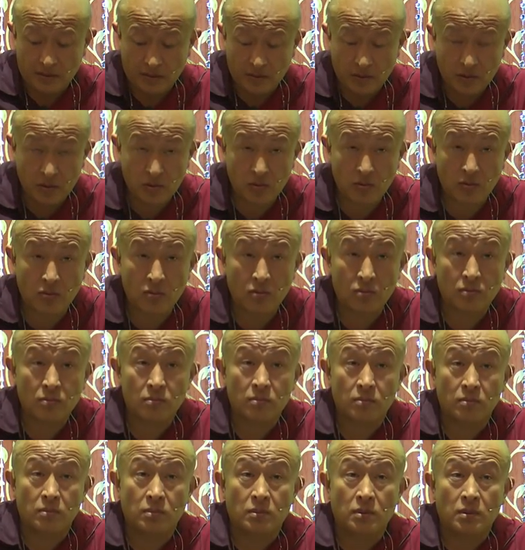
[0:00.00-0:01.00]
So,
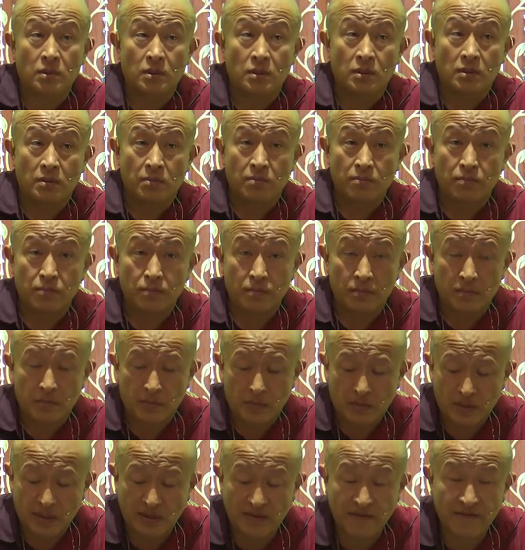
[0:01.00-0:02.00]

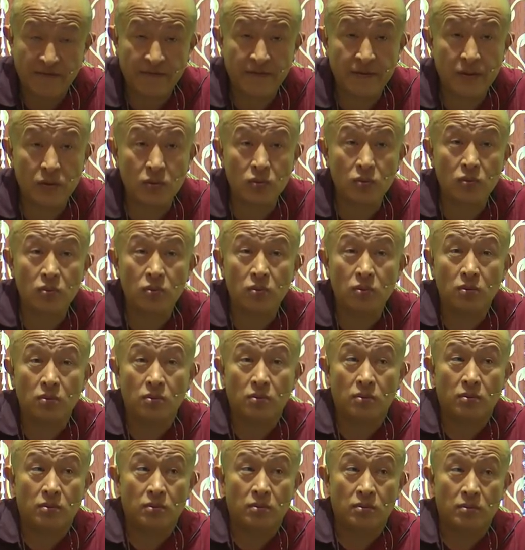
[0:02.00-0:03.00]
the view
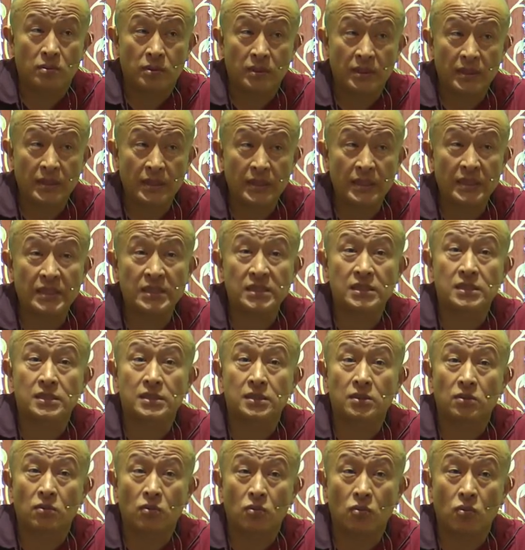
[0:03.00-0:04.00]

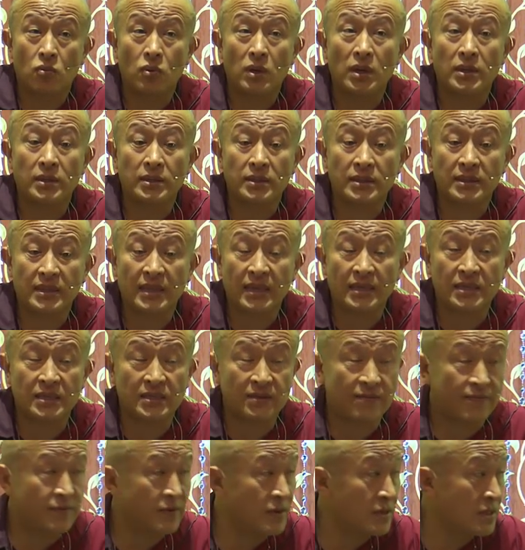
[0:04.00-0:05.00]
is one that
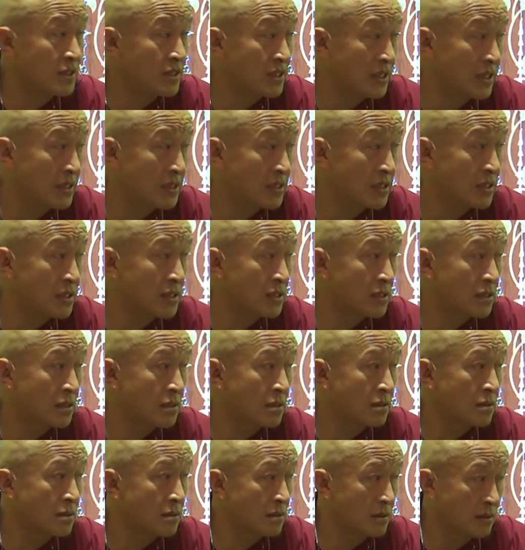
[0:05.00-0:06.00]
differentiates
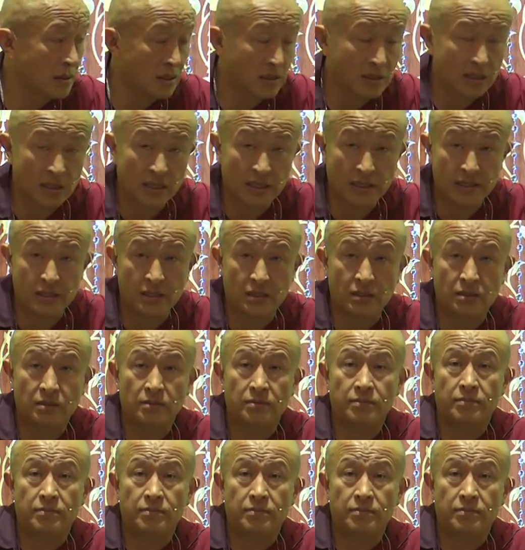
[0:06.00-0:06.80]
the religion.